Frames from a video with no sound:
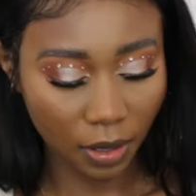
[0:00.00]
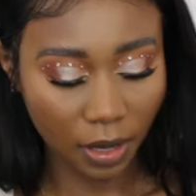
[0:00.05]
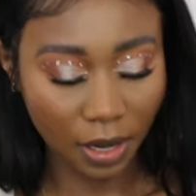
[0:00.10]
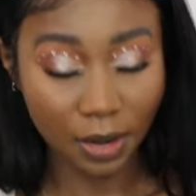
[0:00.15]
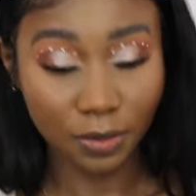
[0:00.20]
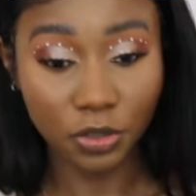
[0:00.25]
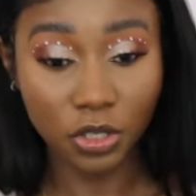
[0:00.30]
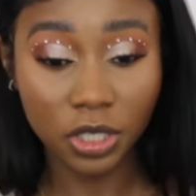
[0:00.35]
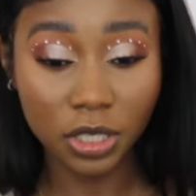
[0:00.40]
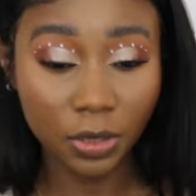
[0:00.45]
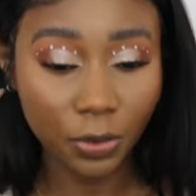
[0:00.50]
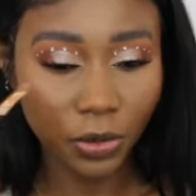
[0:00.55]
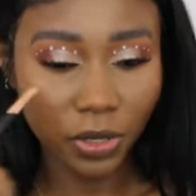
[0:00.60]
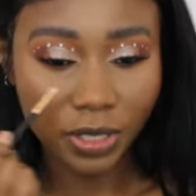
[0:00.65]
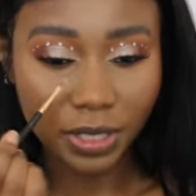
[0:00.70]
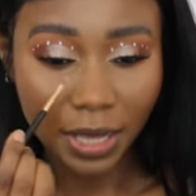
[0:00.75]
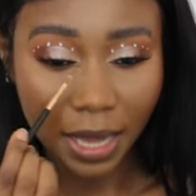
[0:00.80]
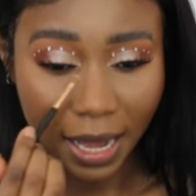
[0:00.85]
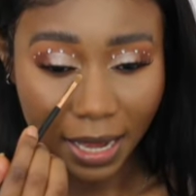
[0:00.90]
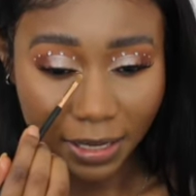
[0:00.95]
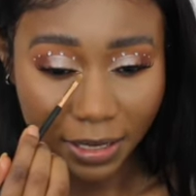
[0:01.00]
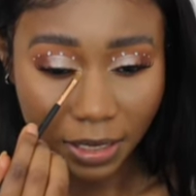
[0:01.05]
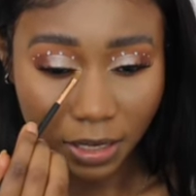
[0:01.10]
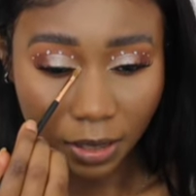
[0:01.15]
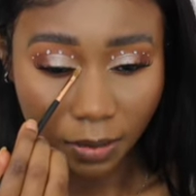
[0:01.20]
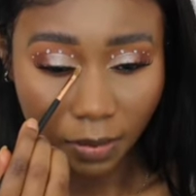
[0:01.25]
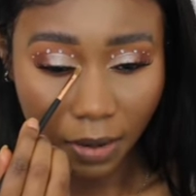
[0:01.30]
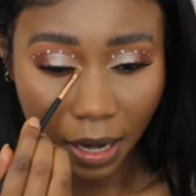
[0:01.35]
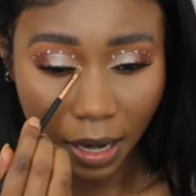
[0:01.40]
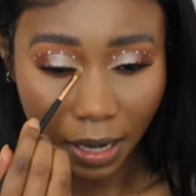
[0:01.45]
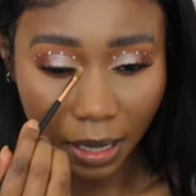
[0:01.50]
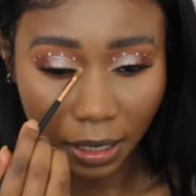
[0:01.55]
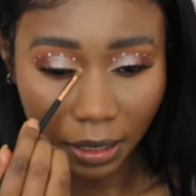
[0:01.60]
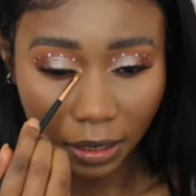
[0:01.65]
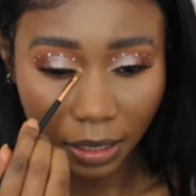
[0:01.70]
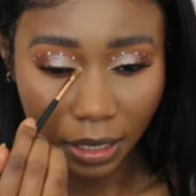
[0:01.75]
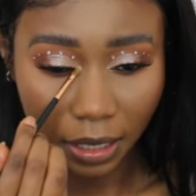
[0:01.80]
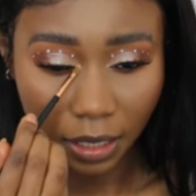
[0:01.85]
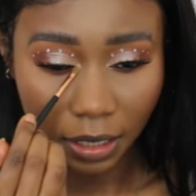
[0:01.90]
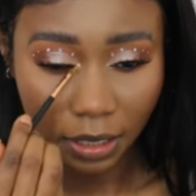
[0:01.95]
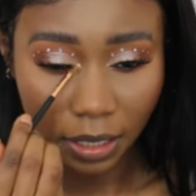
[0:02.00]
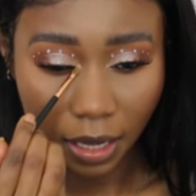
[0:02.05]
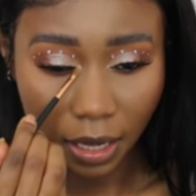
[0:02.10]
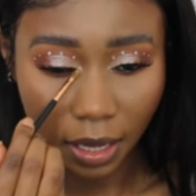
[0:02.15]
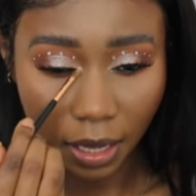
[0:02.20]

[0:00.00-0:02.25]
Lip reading: I'm just going to add some highlight